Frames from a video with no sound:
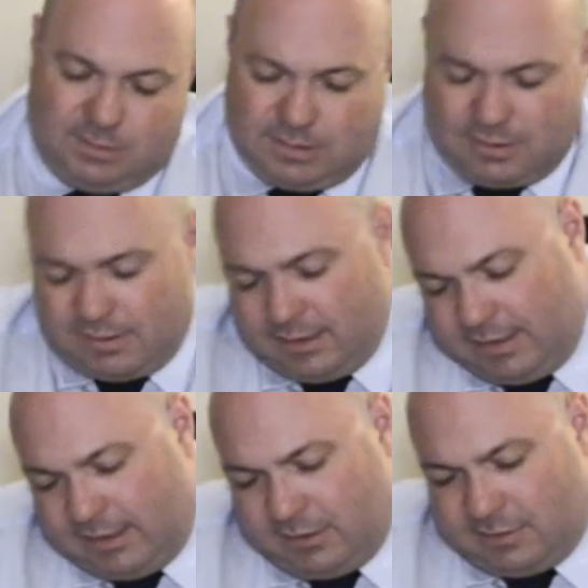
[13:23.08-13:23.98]
All right,
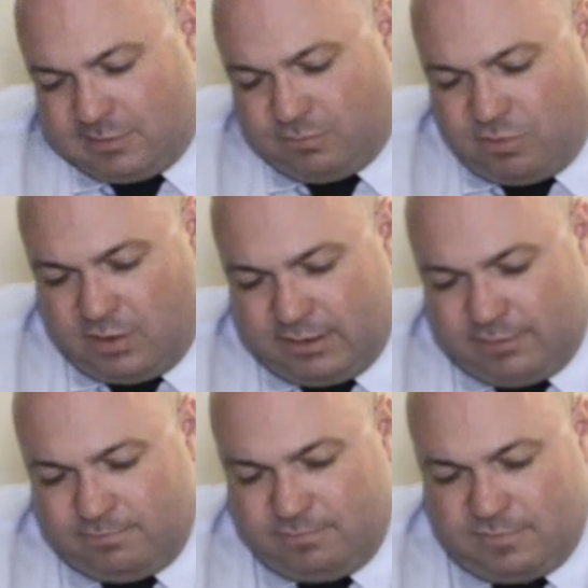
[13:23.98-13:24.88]
here's
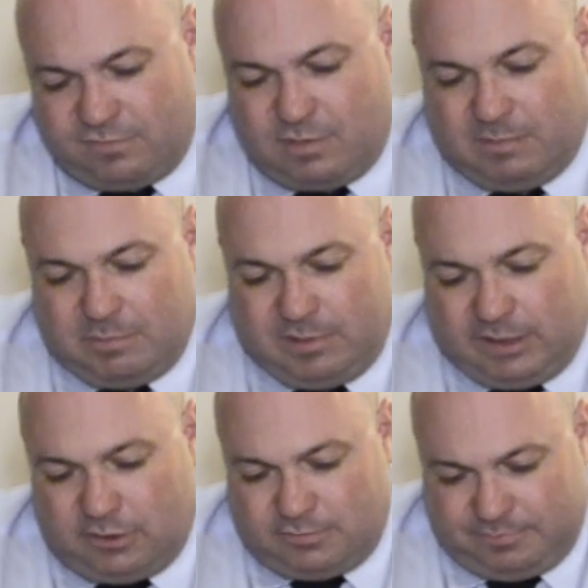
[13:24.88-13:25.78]
one from
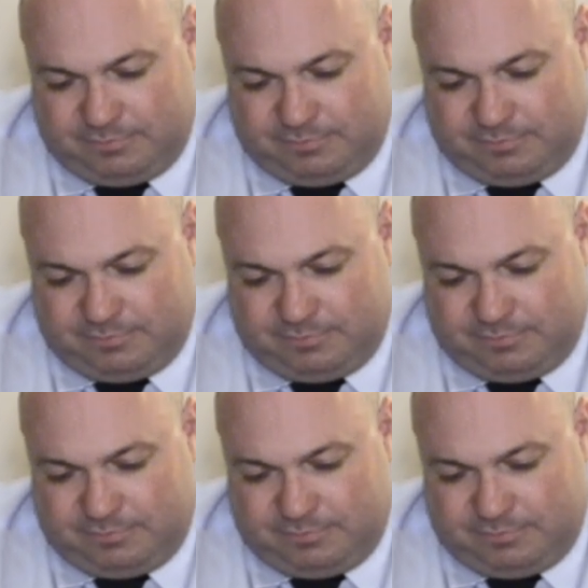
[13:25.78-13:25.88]
Lapeer.